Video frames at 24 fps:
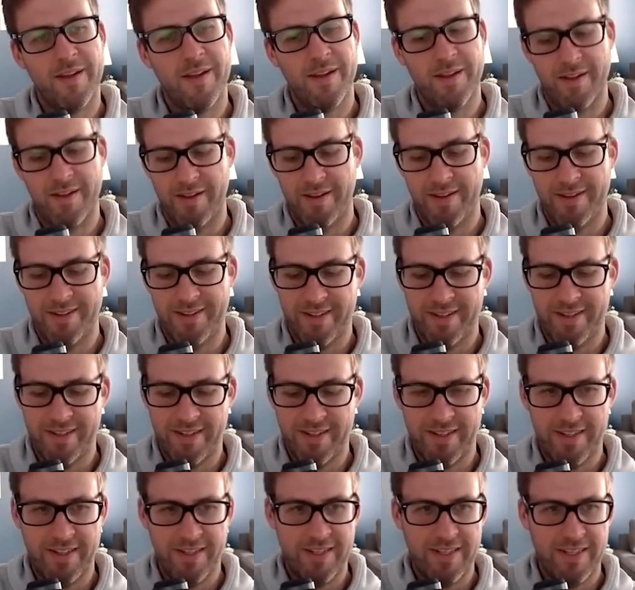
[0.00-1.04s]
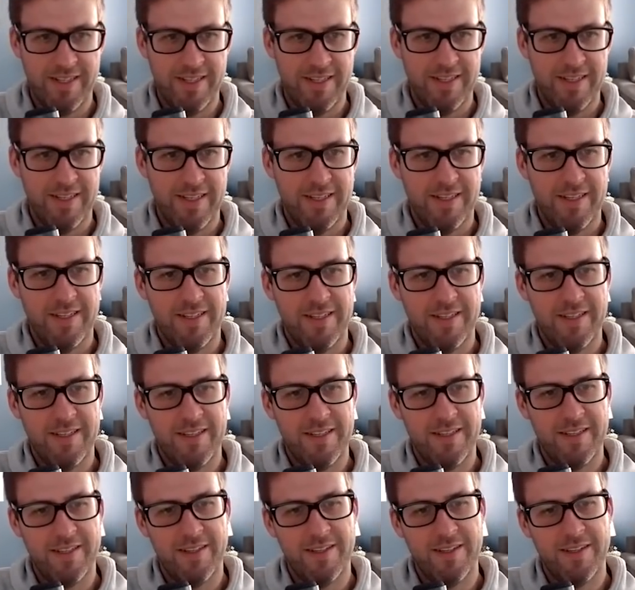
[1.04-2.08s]

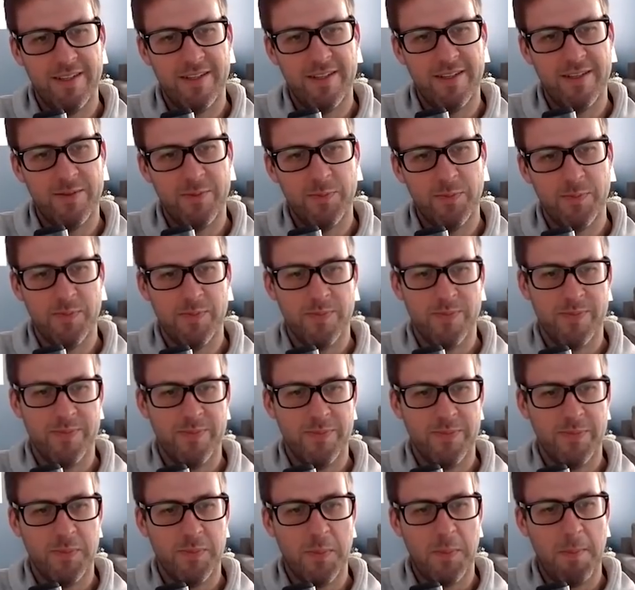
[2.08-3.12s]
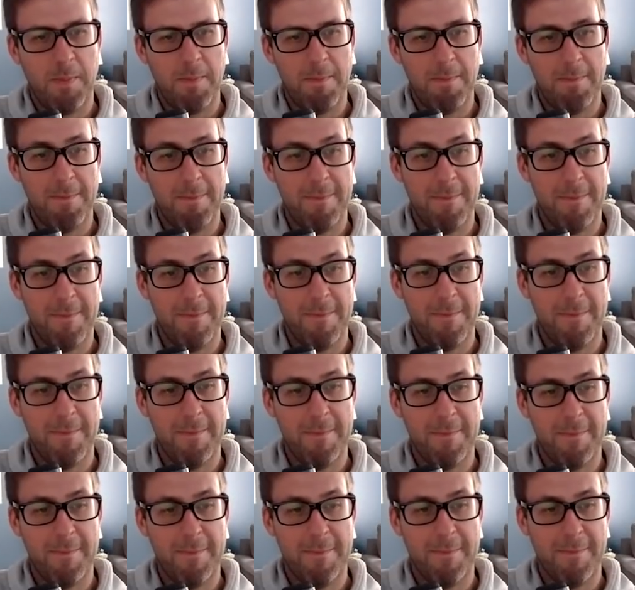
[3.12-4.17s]

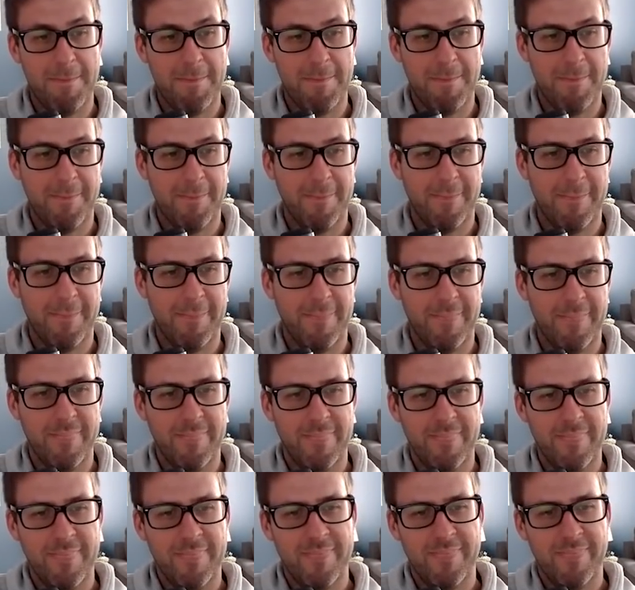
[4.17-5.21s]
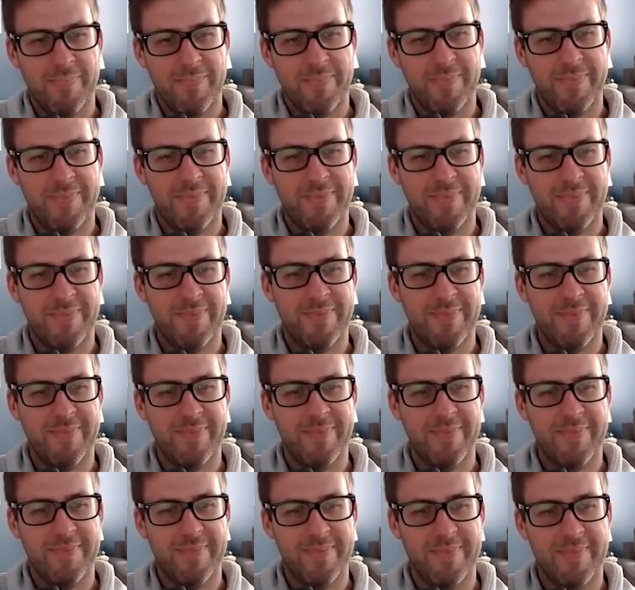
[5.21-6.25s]

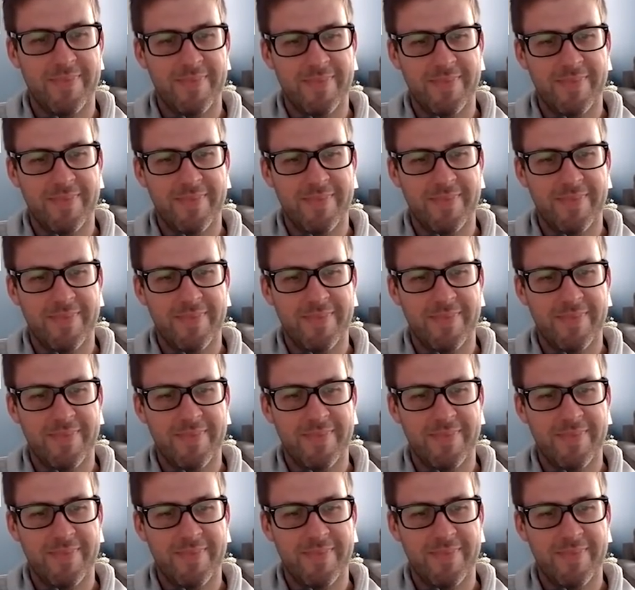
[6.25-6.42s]
[no speech]